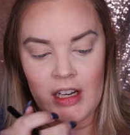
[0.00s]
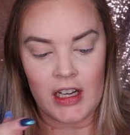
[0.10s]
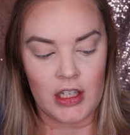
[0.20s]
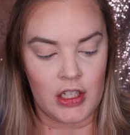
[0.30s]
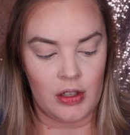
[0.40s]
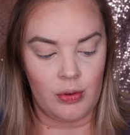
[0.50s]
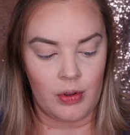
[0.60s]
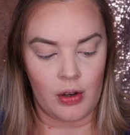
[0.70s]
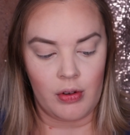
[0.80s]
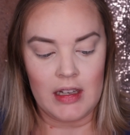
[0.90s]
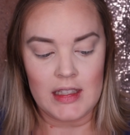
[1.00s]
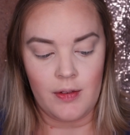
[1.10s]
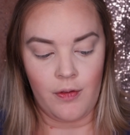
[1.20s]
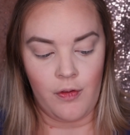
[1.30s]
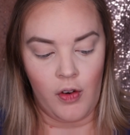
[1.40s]
gonna do the crease
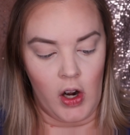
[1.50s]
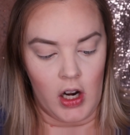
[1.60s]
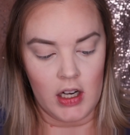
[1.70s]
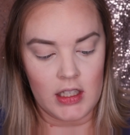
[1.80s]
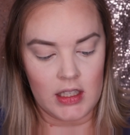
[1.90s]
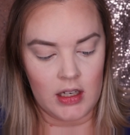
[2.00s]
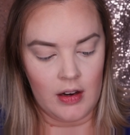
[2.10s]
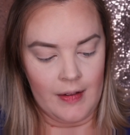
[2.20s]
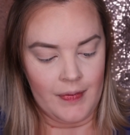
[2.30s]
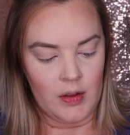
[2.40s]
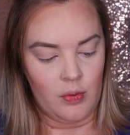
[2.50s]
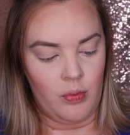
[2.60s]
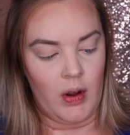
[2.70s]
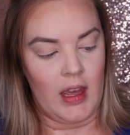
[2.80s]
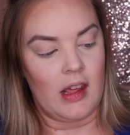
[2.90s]
first
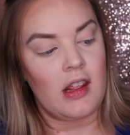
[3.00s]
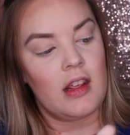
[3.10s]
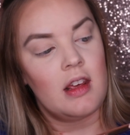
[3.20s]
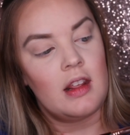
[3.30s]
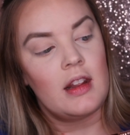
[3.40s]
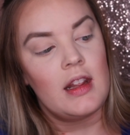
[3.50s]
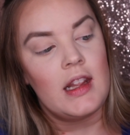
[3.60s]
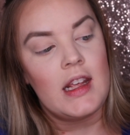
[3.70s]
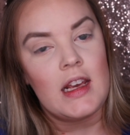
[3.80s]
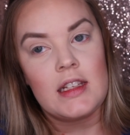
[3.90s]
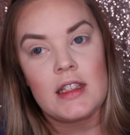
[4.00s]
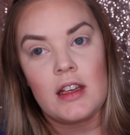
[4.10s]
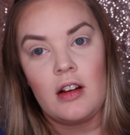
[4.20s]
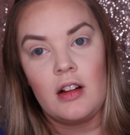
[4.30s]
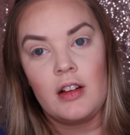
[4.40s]
with this
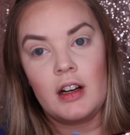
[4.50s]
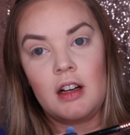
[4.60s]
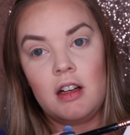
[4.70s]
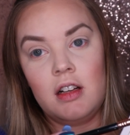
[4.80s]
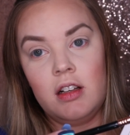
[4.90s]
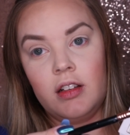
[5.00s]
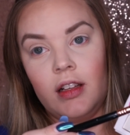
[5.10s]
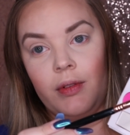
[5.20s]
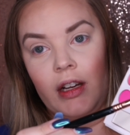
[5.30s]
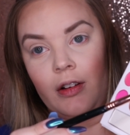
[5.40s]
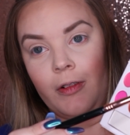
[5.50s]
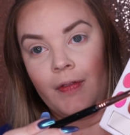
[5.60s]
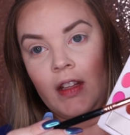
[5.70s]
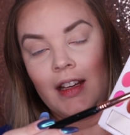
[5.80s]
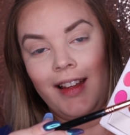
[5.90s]
color. There we go.
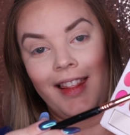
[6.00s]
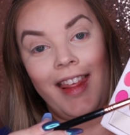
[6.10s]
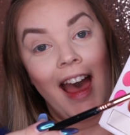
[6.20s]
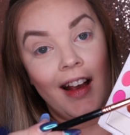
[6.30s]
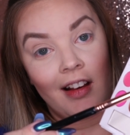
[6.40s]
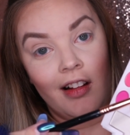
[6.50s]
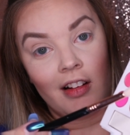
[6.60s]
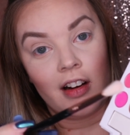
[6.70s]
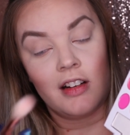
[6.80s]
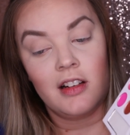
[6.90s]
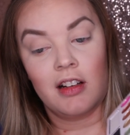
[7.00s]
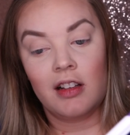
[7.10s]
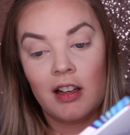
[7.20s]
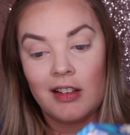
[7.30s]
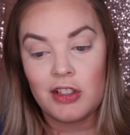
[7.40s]
That color.
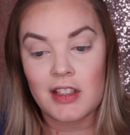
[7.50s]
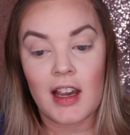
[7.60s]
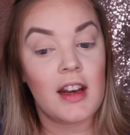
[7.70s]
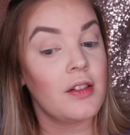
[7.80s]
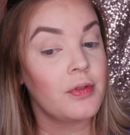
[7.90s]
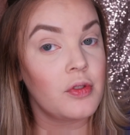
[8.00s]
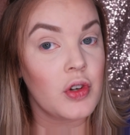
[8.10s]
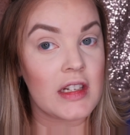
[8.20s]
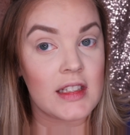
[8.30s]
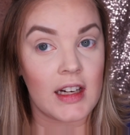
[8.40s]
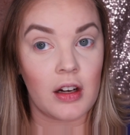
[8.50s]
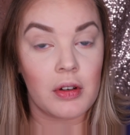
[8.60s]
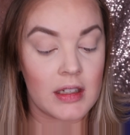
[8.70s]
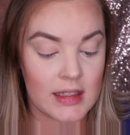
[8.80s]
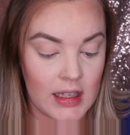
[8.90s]
And just kind of crease it
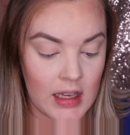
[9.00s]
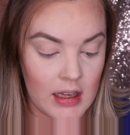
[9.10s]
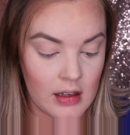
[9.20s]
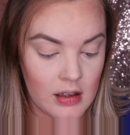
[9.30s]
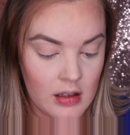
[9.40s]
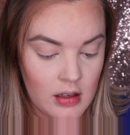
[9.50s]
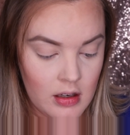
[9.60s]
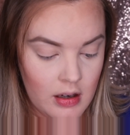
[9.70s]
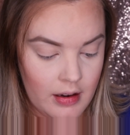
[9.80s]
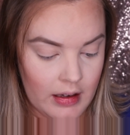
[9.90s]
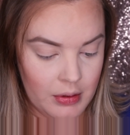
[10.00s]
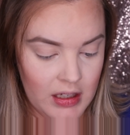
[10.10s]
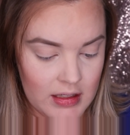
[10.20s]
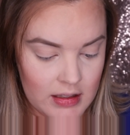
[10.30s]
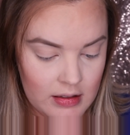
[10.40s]
out and see how it
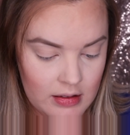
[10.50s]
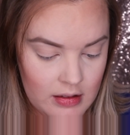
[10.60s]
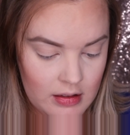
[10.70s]
is.